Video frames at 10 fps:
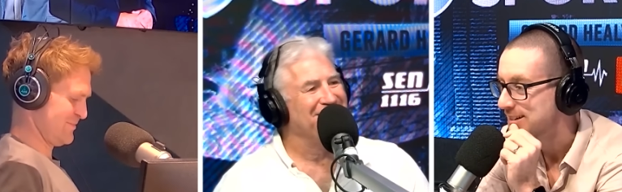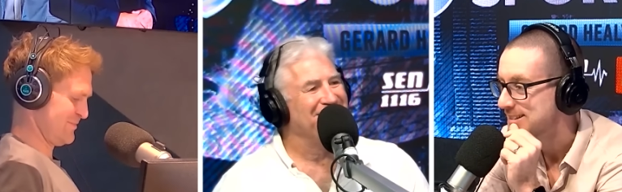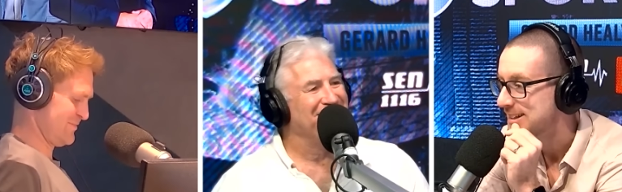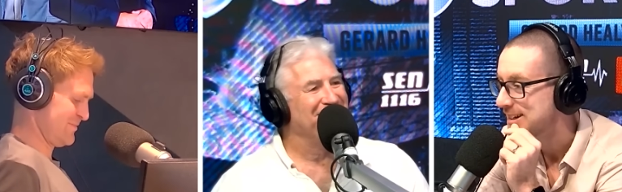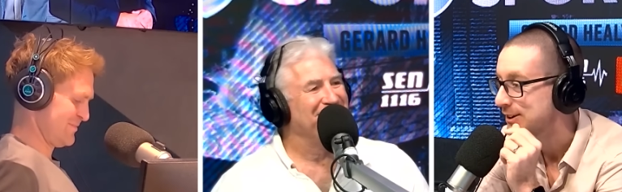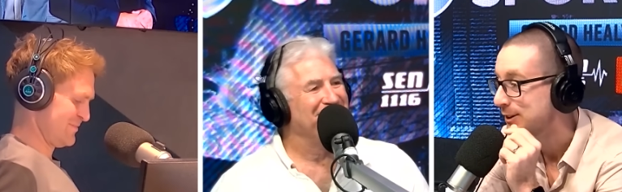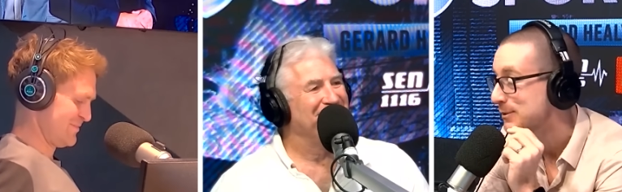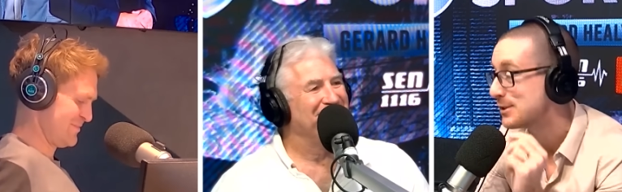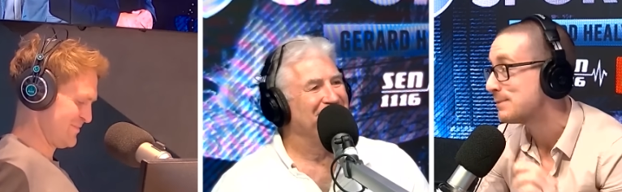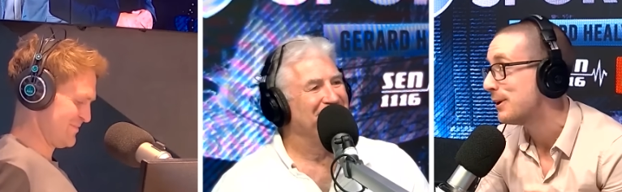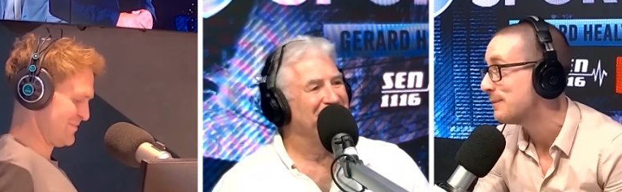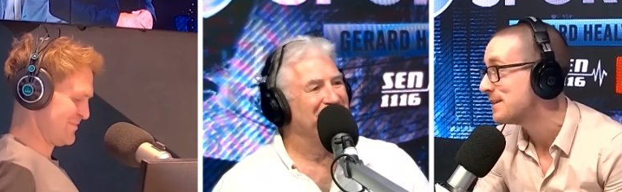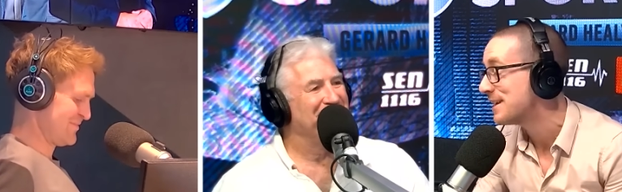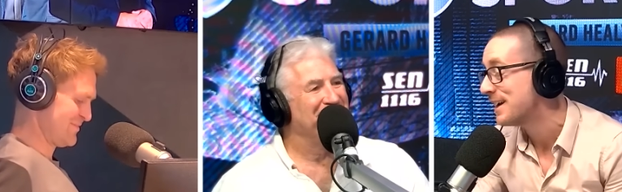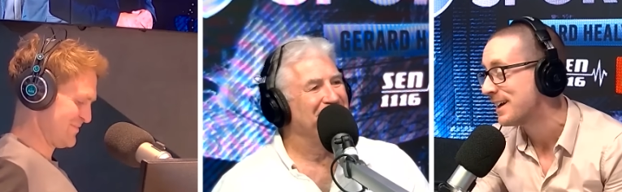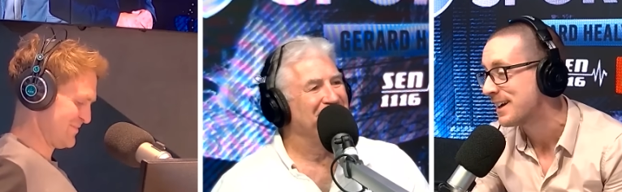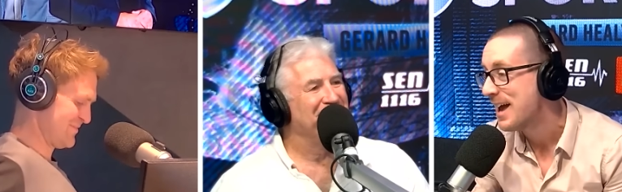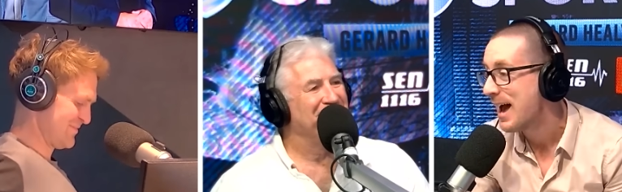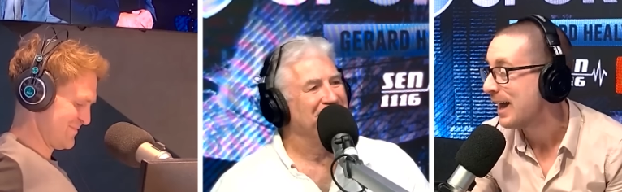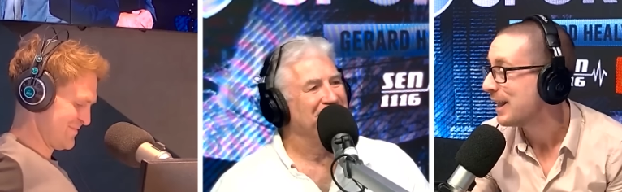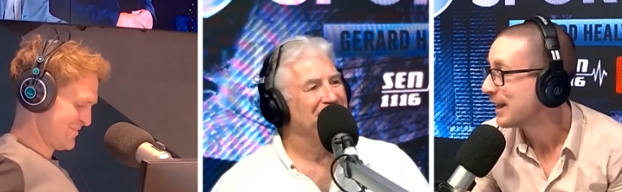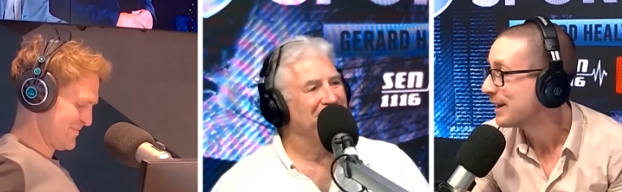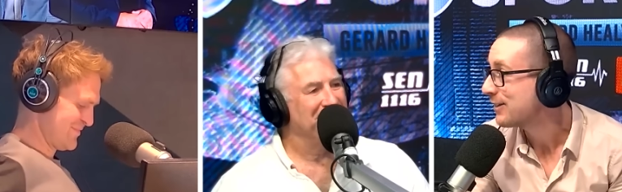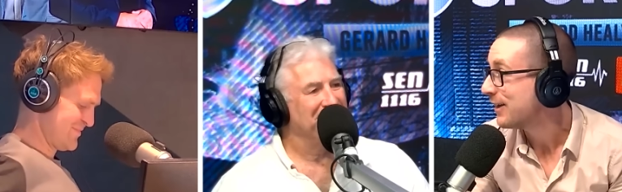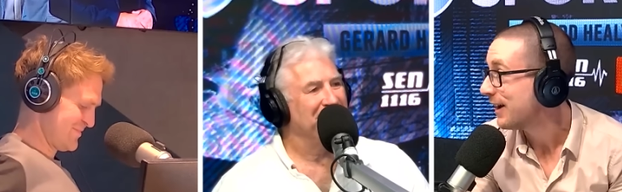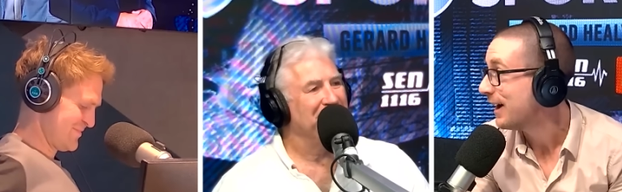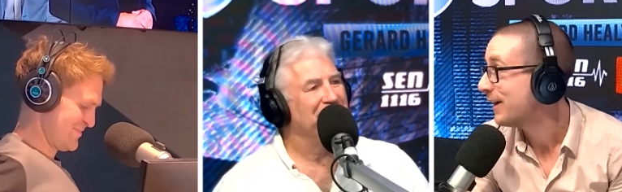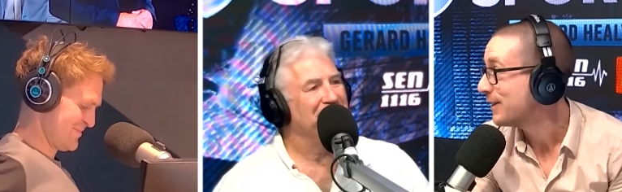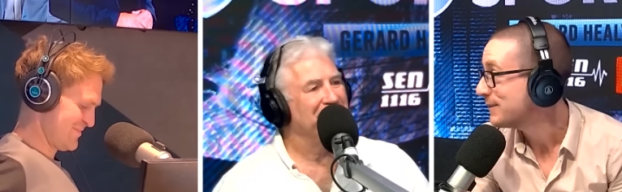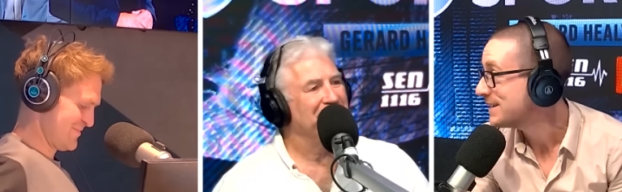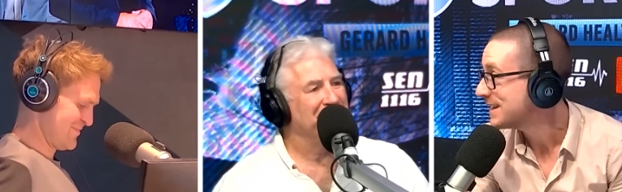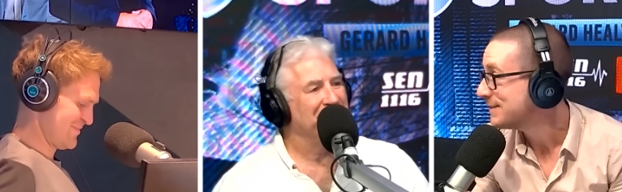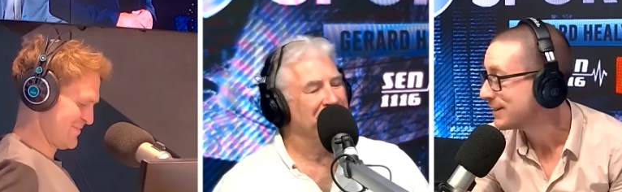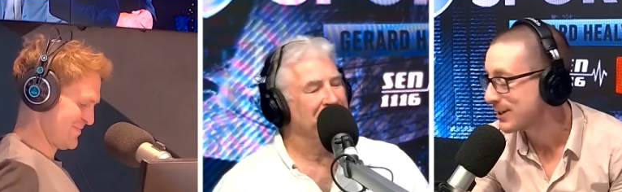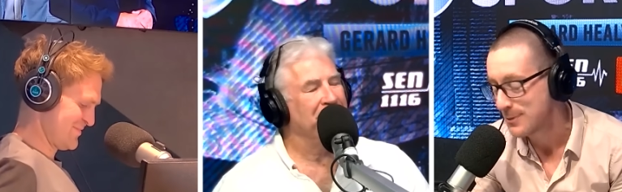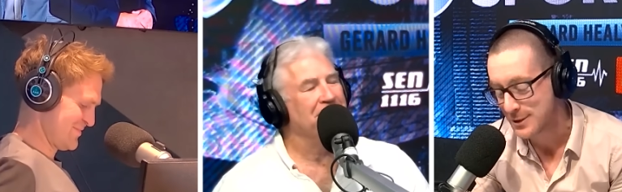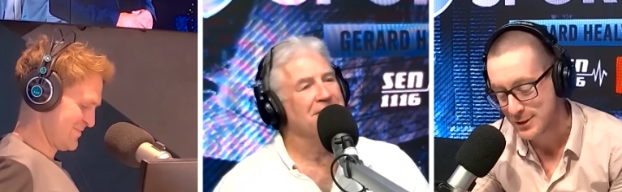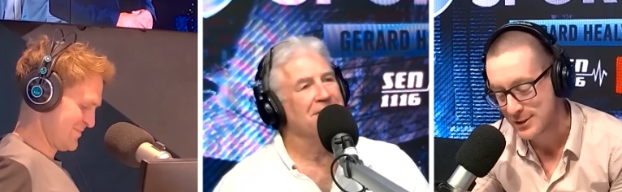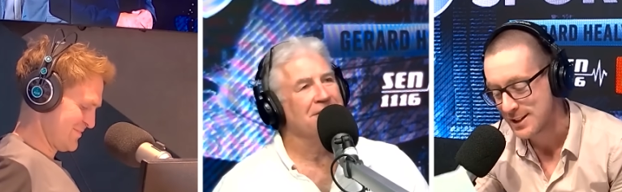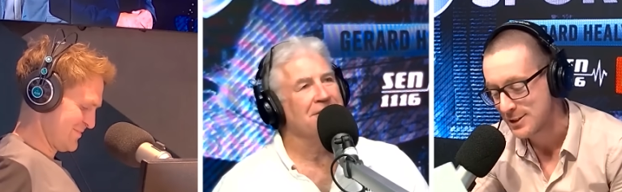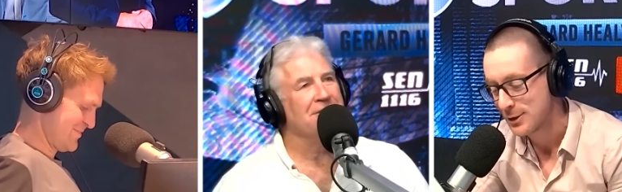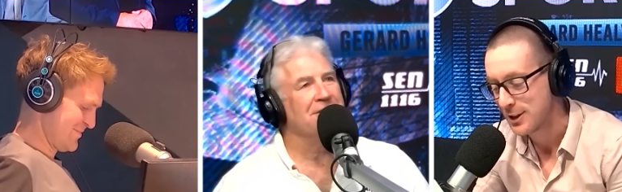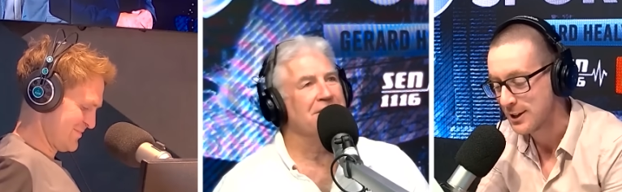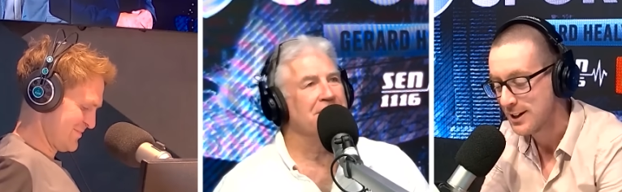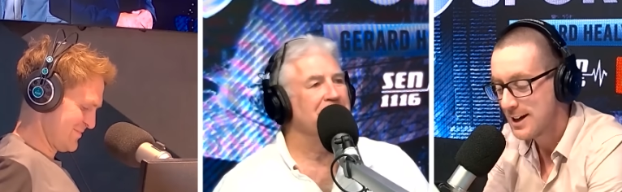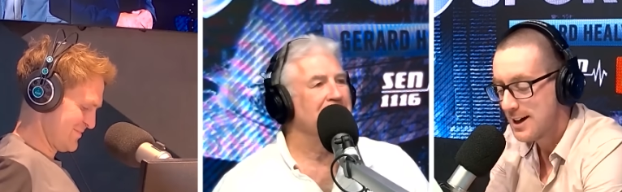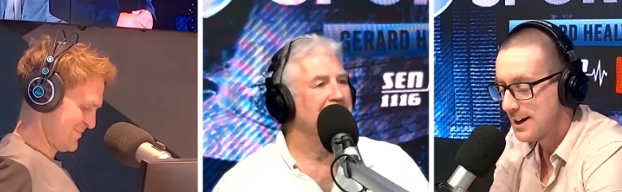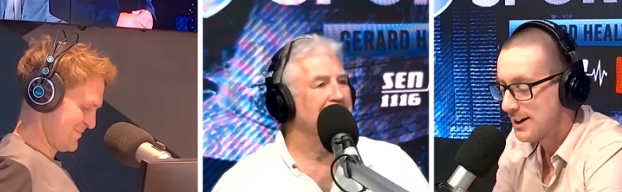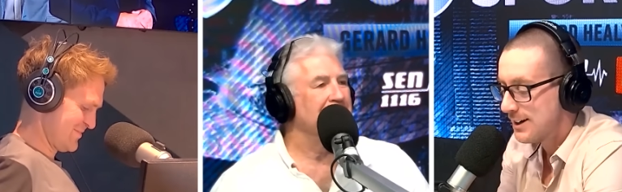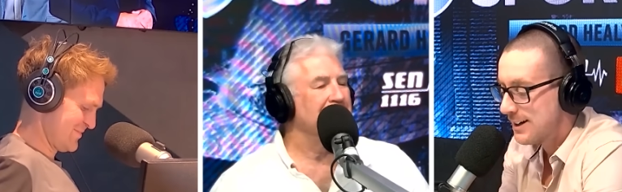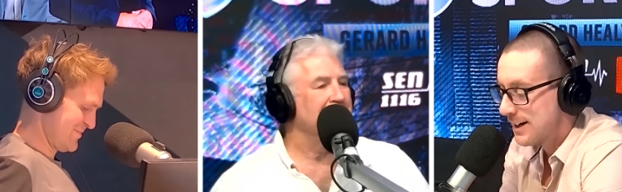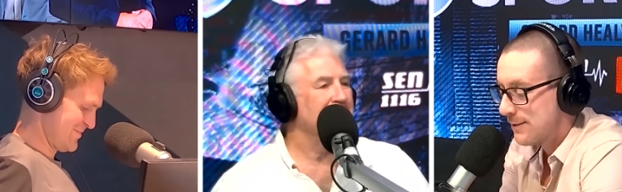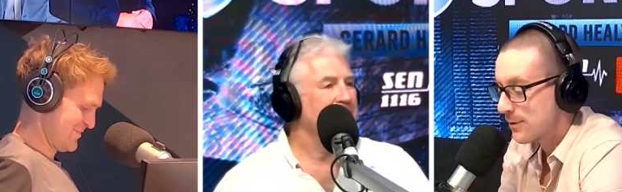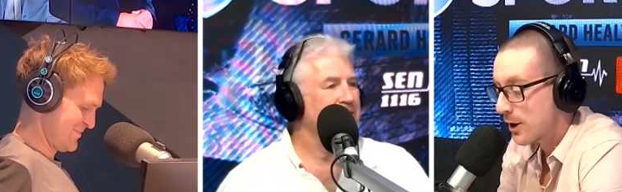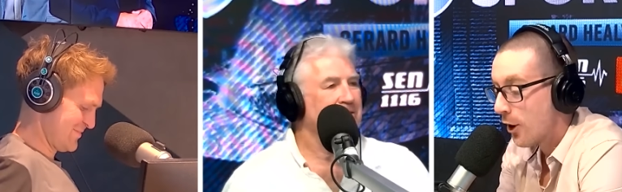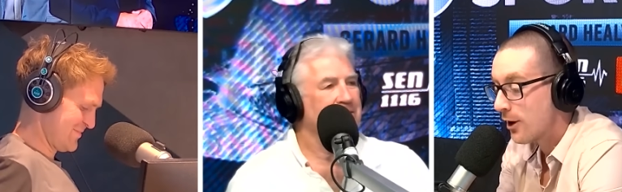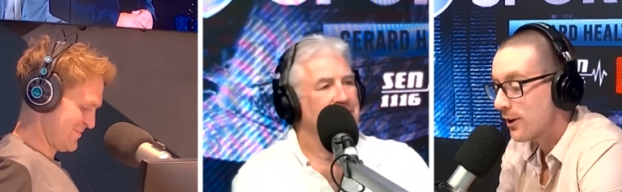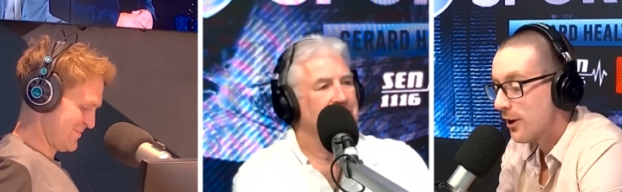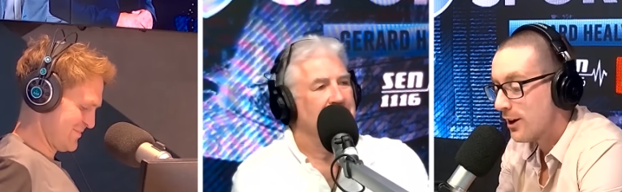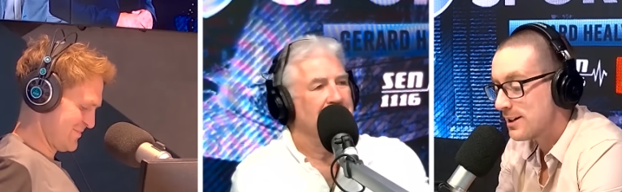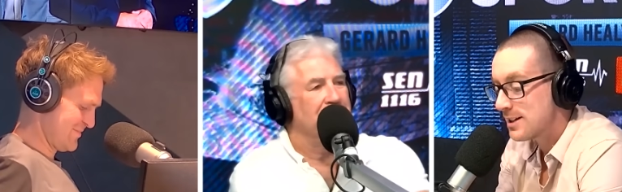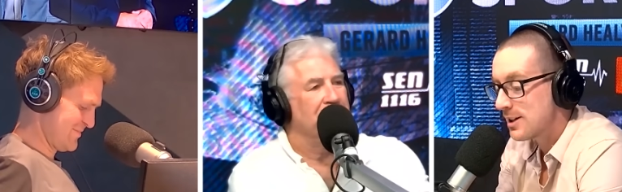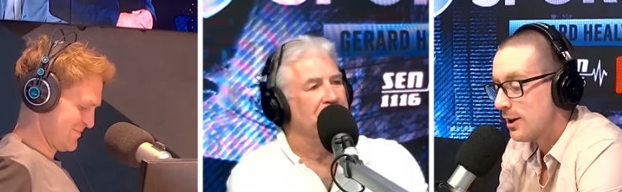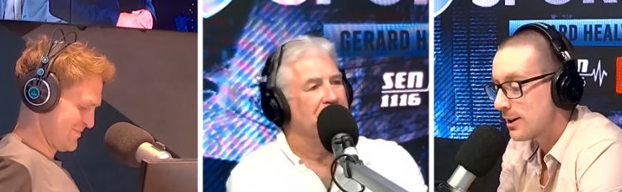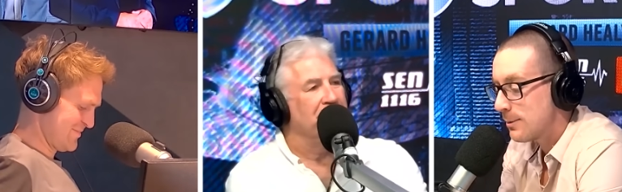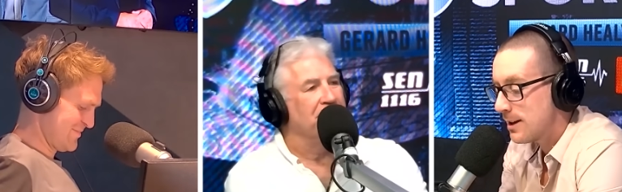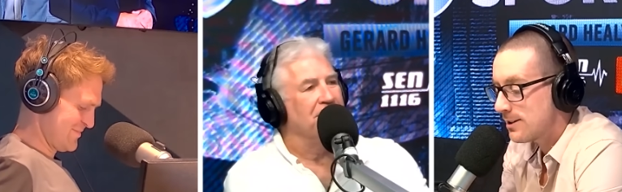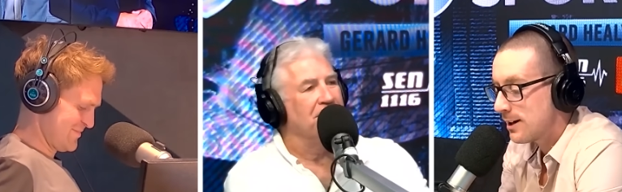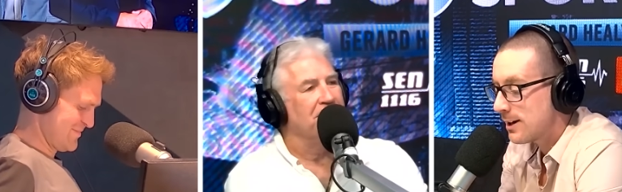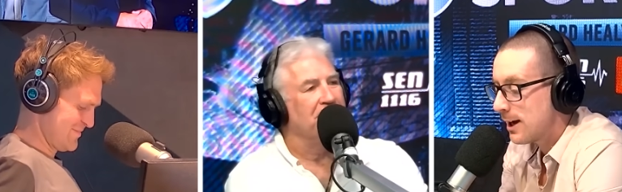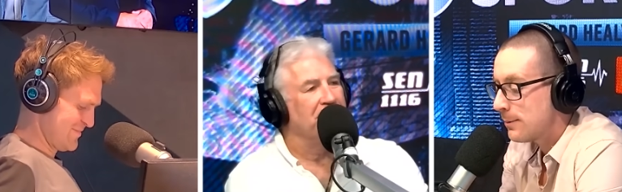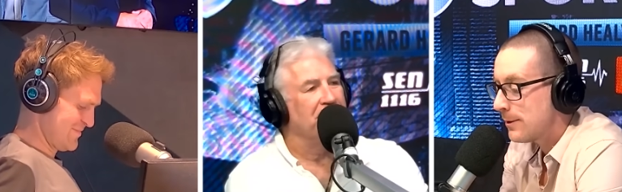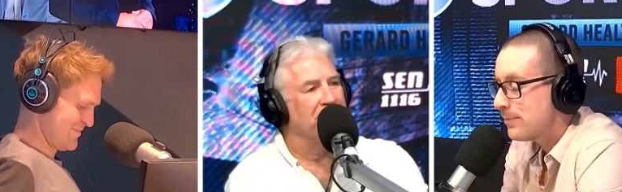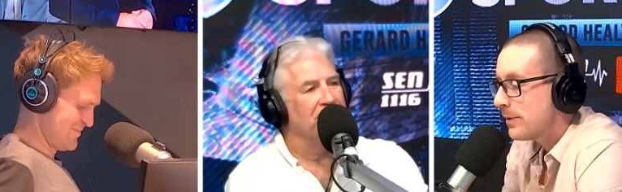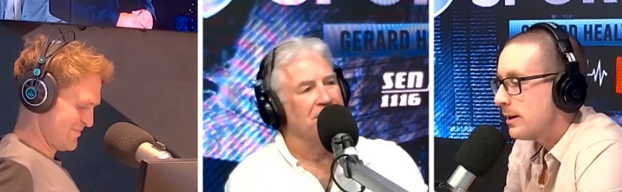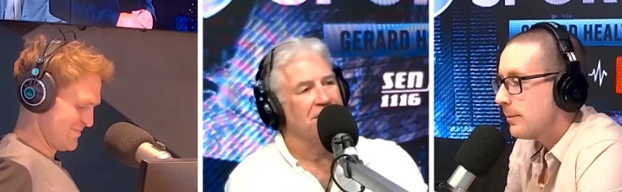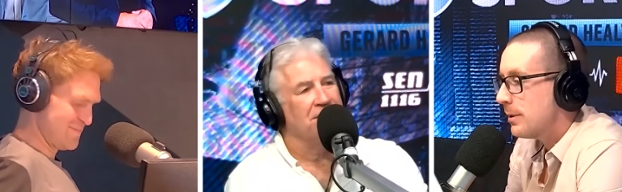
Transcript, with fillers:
Speaker 1: I've conceded on them, despite me saying at length that they are the best team in the competition. Yeah. They still think I, um, I, I dislike them. That's okay. But